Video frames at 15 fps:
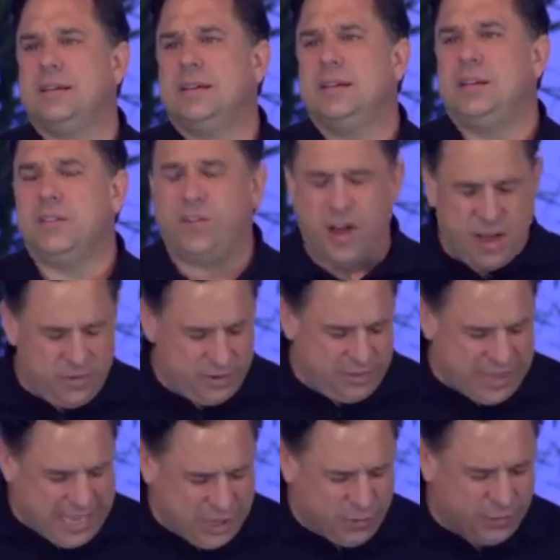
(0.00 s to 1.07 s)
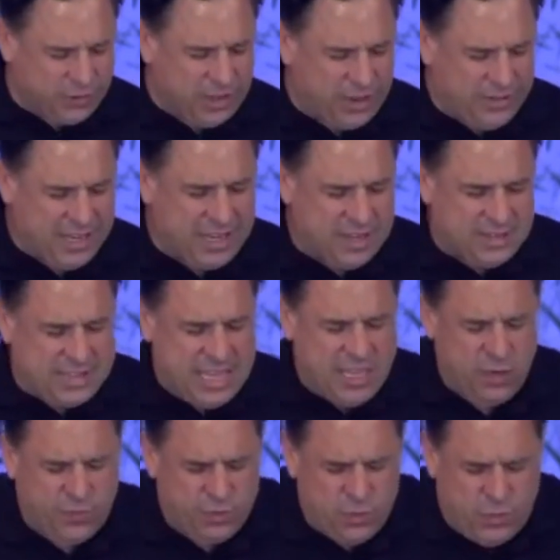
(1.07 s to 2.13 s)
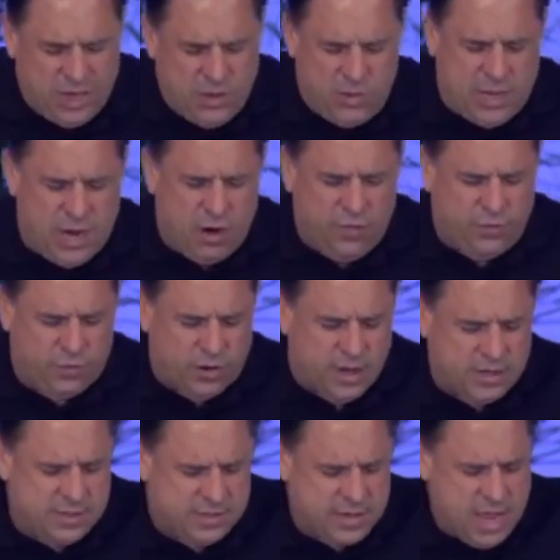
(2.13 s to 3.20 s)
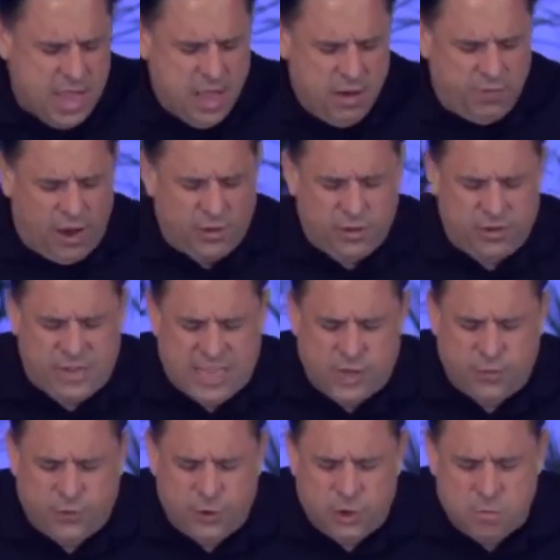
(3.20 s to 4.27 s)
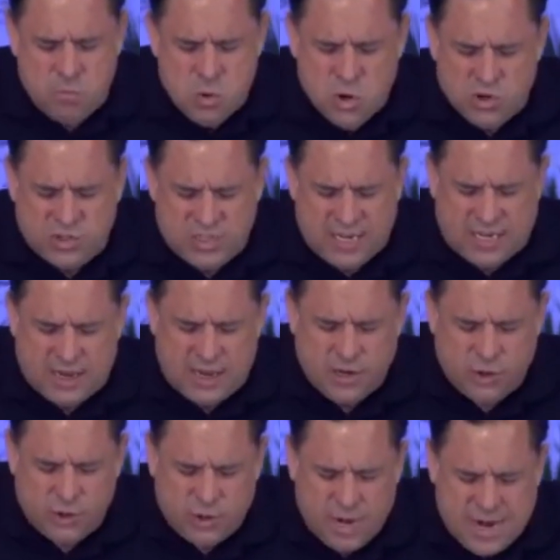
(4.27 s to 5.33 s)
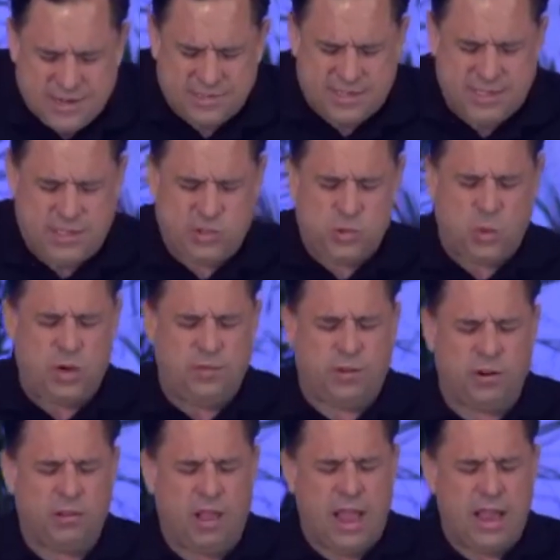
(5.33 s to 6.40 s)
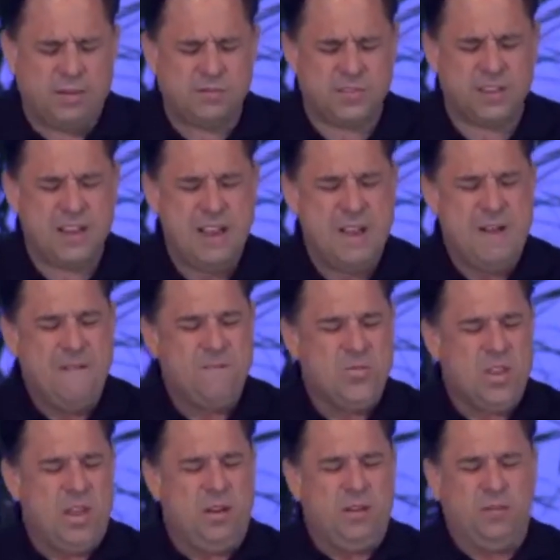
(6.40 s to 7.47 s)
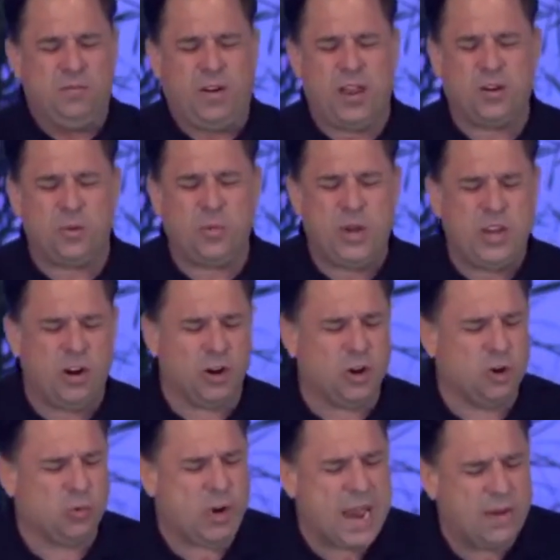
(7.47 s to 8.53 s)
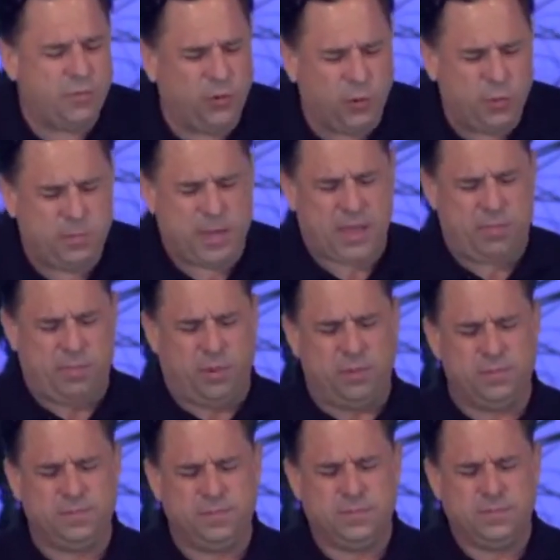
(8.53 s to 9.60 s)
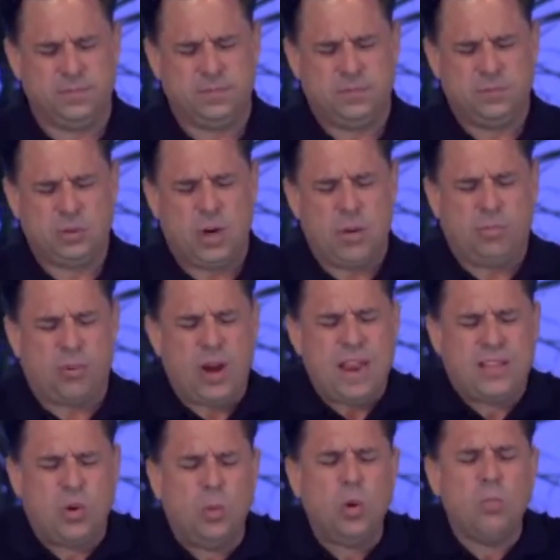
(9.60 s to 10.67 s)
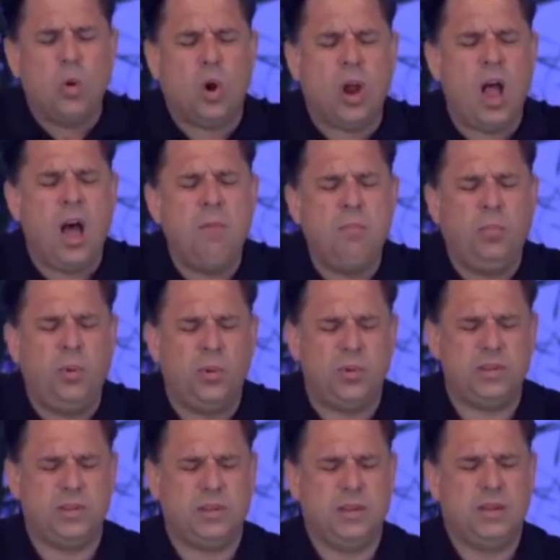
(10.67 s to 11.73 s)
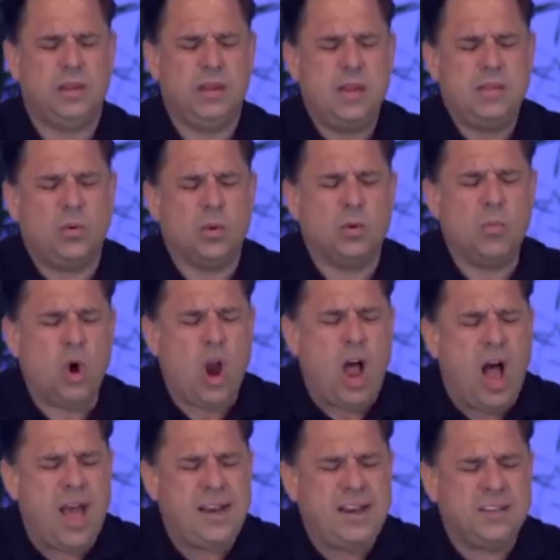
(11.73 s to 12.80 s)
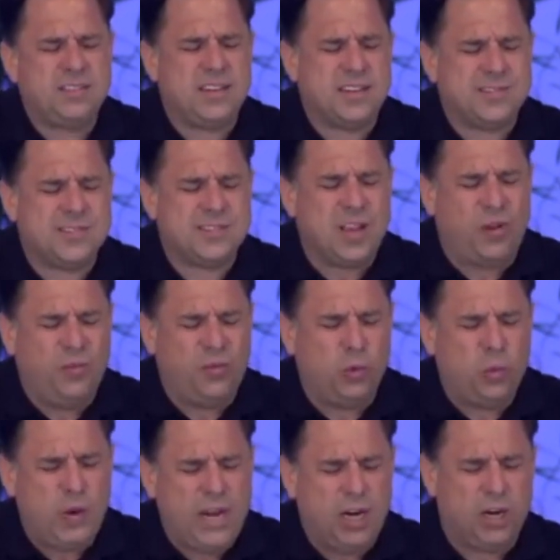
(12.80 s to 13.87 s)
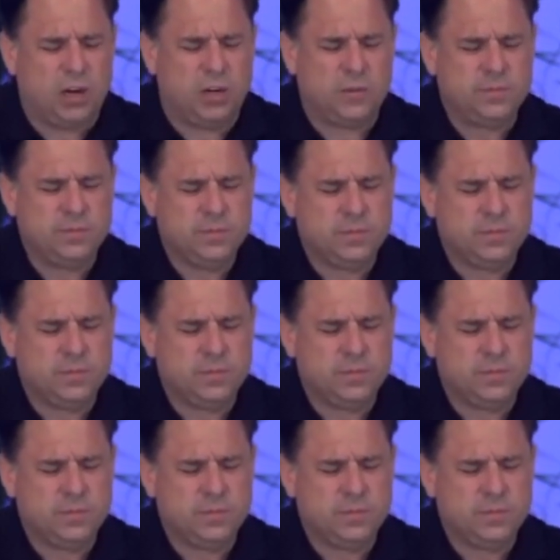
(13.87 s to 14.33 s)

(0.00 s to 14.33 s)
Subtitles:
Dear Father, thank you for loving us. Thank you for the way you care for us. Father, thank you for your mercy and your grace in each one of our lives. Father, we are grateful people. Lord, I pray that we're more humbled, that we're more honest and self-aware,